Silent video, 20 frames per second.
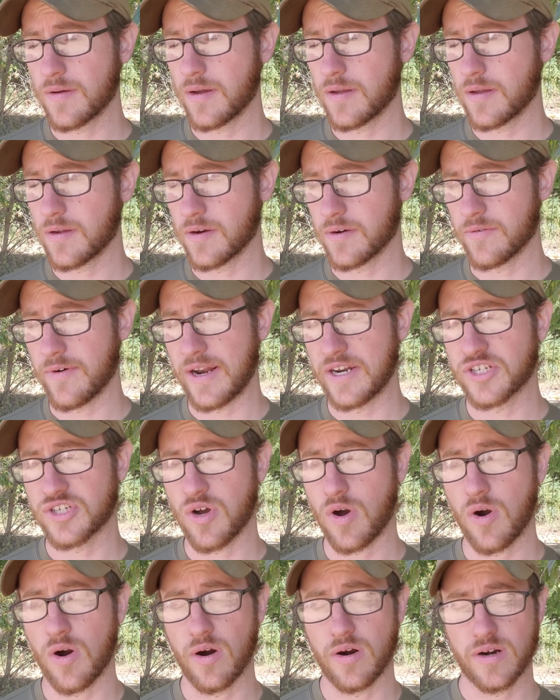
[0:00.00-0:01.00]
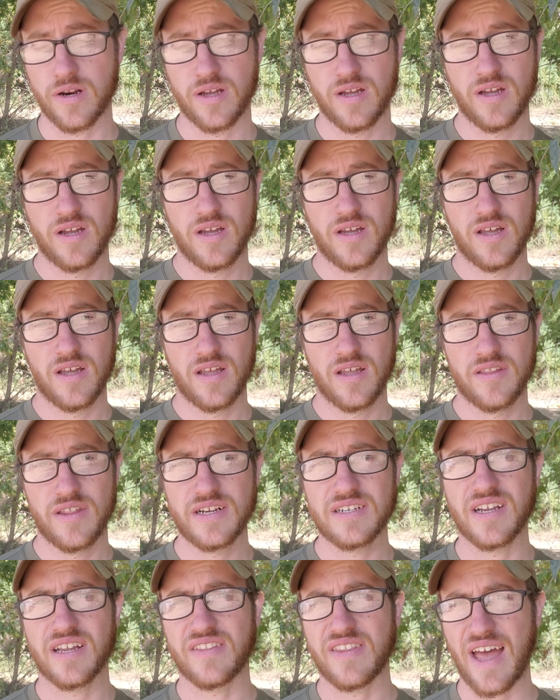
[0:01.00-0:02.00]
your range card,
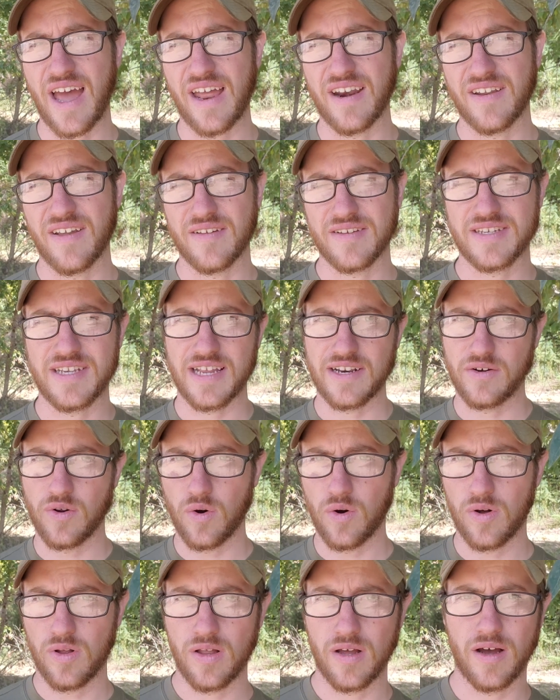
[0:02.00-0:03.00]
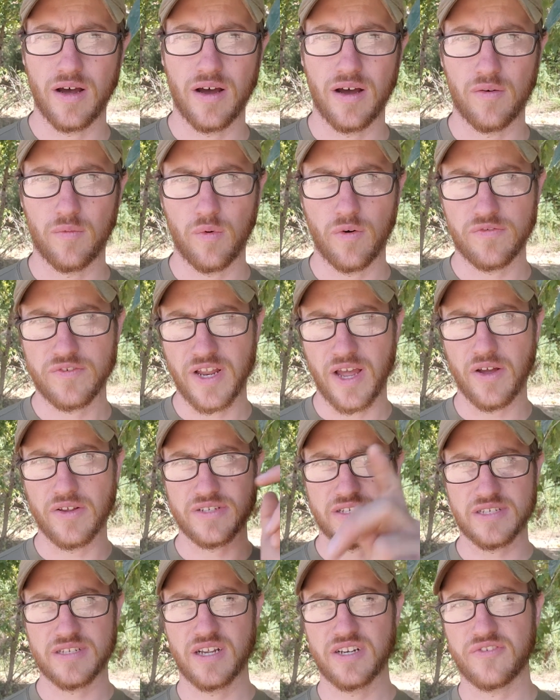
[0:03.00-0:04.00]
things like that. A signal, wolf tails
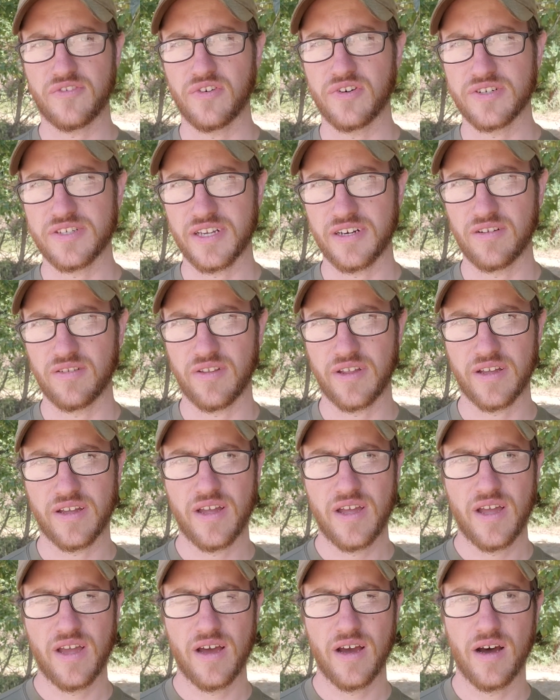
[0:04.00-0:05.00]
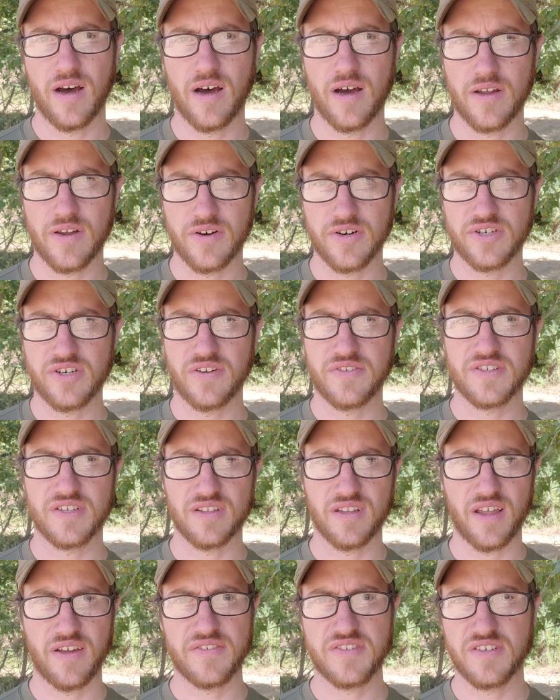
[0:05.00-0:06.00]
and such for signaling, your shifts and
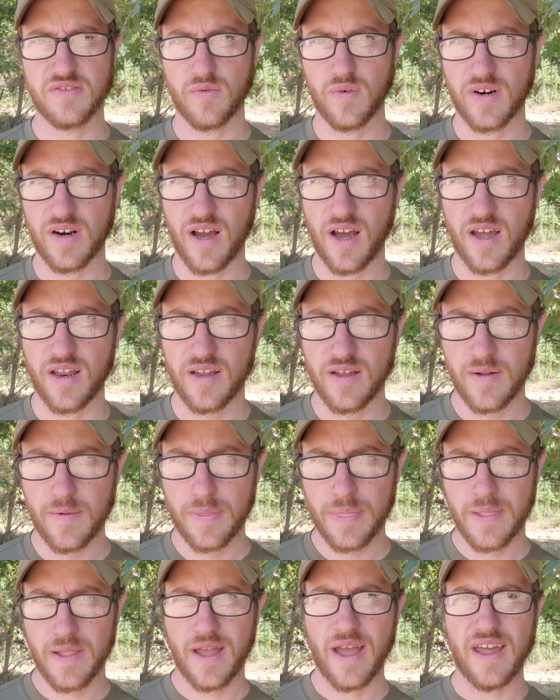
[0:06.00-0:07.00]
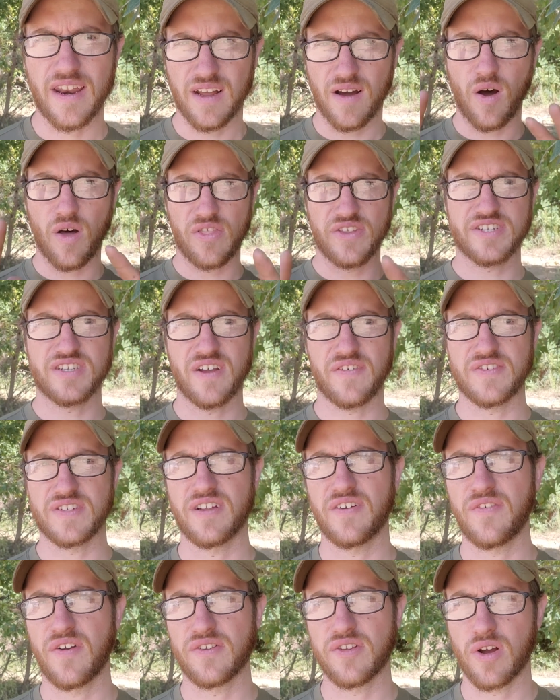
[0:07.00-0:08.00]
lifts and whatnot. And all this stuff
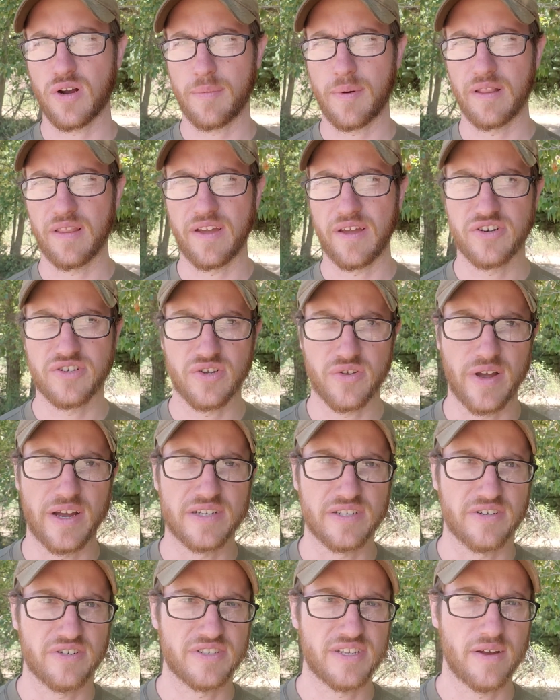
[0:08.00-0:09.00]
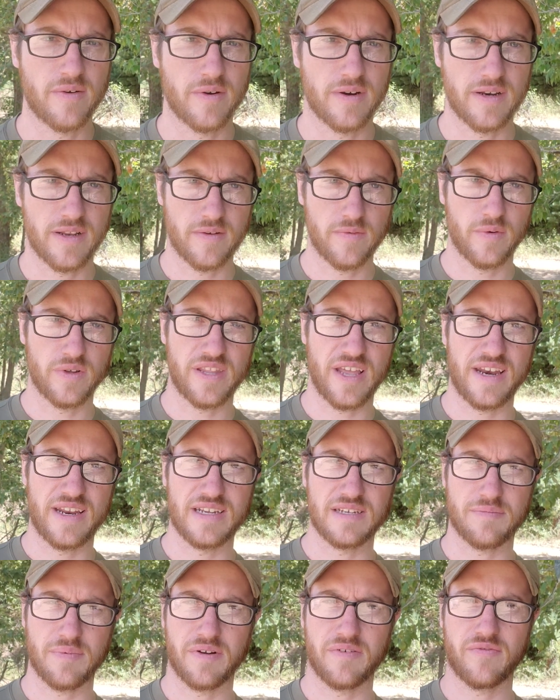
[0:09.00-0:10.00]
I'll talk about later, so you guys understand what that
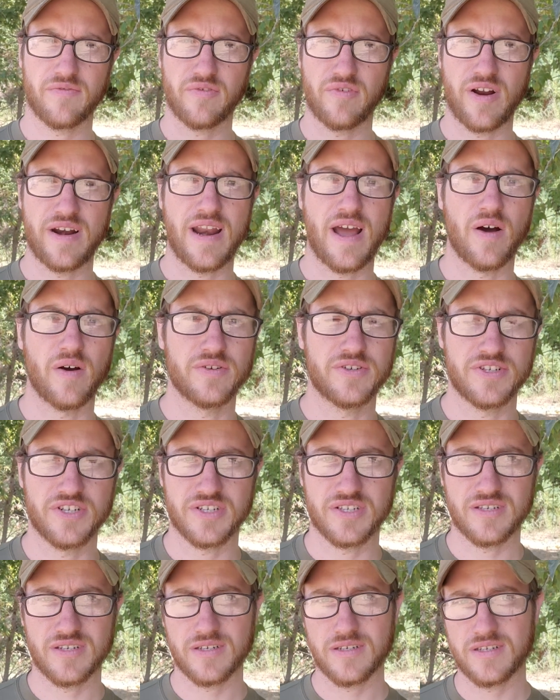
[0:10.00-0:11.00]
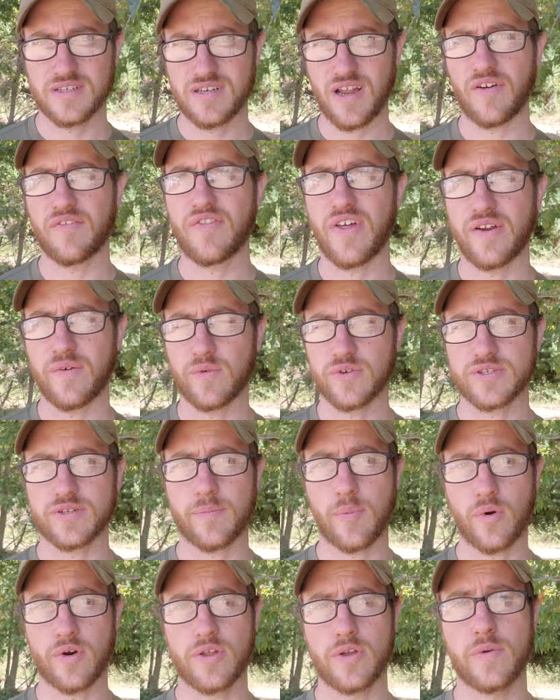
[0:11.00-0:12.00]
is. But for right now, just stuff that will
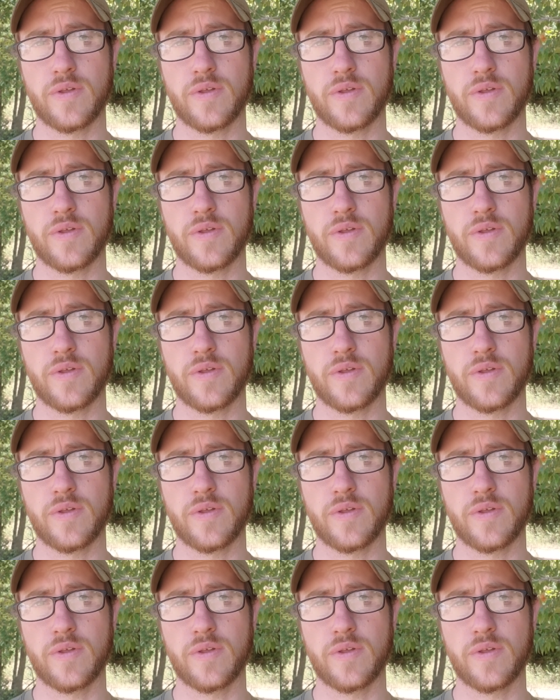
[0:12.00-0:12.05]
support you